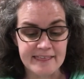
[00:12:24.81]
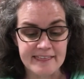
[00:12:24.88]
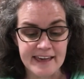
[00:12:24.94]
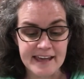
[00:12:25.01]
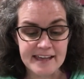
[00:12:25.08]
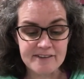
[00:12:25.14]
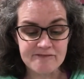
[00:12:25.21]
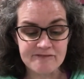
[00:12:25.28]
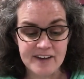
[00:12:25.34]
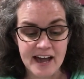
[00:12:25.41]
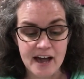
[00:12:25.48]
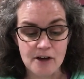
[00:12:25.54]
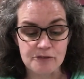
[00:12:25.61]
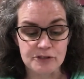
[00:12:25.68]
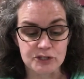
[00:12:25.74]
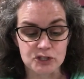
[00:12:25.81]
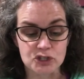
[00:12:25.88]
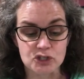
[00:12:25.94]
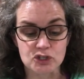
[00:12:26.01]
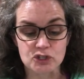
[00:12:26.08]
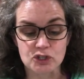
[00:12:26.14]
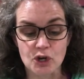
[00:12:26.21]
they found the
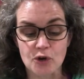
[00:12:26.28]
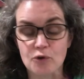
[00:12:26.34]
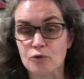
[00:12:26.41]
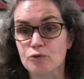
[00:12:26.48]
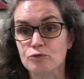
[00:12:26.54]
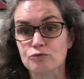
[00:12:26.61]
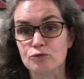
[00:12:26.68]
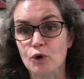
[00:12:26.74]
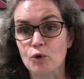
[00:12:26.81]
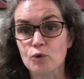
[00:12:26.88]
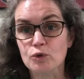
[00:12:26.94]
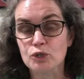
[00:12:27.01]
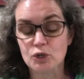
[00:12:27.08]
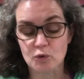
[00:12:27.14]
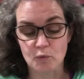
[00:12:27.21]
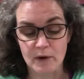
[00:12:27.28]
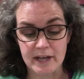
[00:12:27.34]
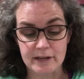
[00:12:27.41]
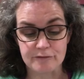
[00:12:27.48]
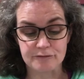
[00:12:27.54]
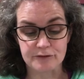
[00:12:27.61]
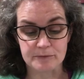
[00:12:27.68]
stone rolled
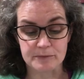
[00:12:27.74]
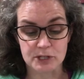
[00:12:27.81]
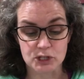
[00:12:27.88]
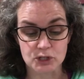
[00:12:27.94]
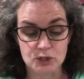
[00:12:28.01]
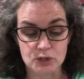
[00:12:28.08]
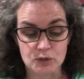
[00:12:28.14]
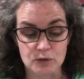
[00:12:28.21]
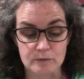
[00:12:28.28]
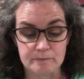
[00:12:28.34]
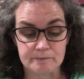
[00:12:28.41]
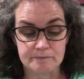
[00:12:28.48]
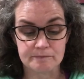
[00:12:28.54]
away from the tomb.